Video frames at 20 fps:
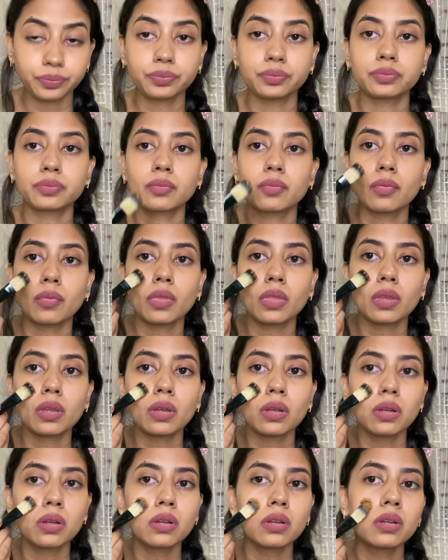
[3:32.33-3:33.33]

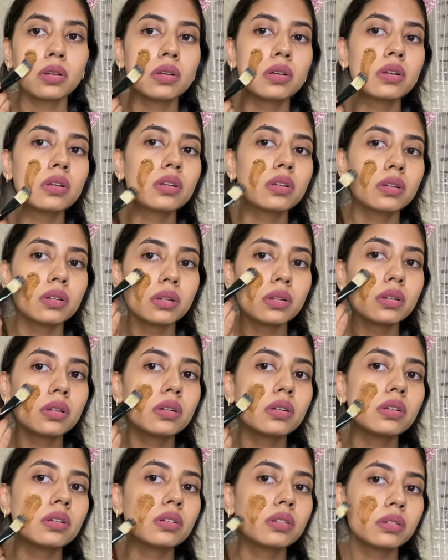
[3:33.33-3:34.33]

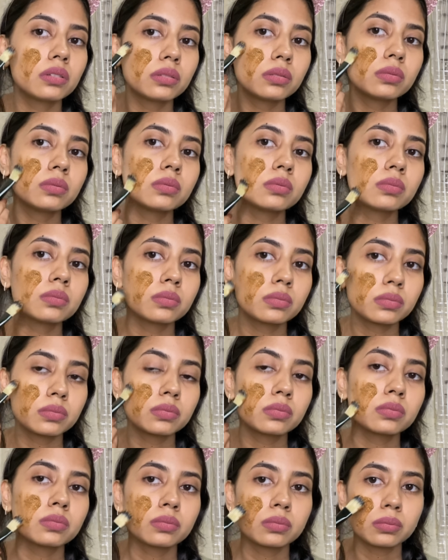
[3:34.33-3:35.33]

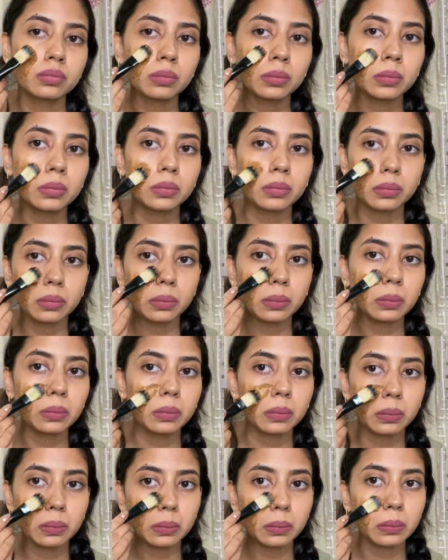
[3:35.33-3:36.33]

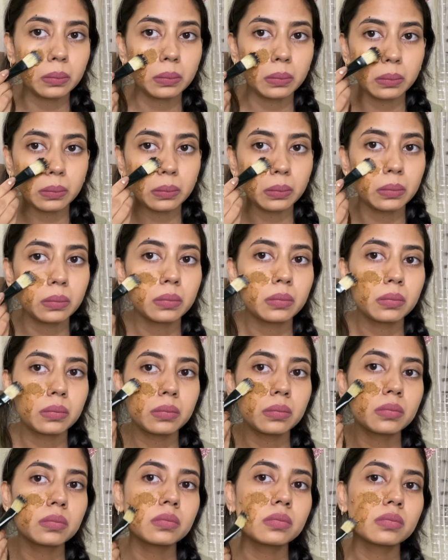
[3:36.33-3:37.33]

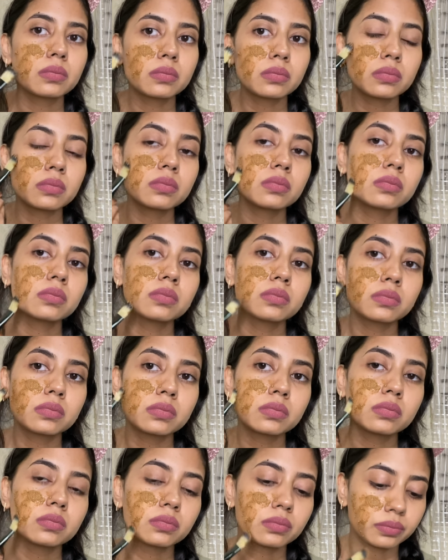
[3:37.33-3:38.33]

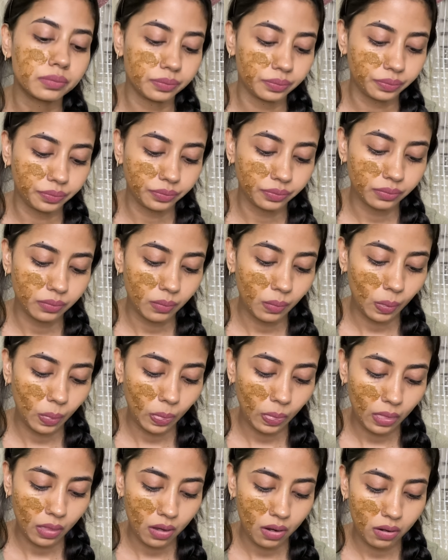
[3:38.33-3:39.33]

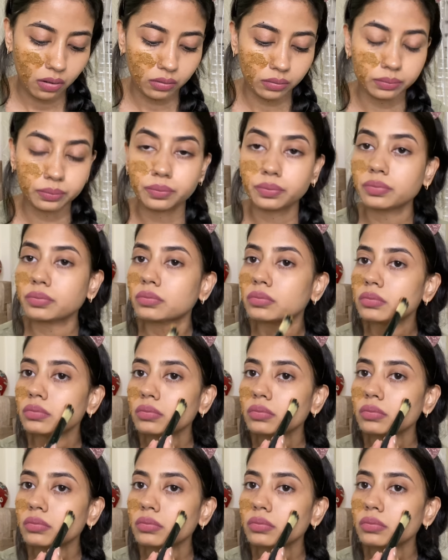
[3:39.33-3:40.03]
Nothing is said.